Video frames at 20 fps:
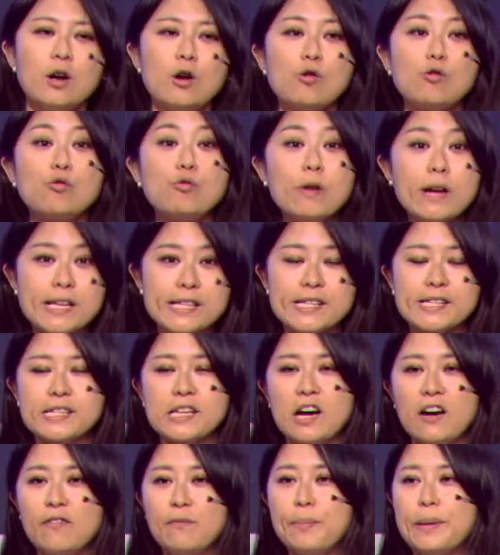
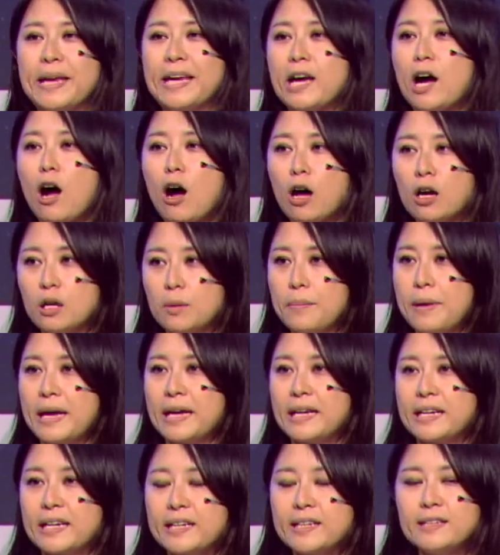risk of being
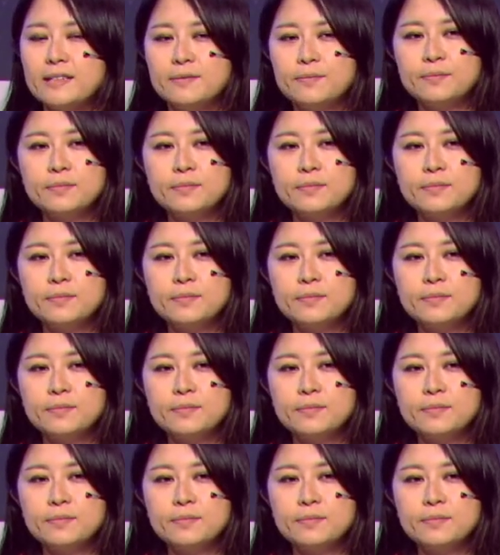automated.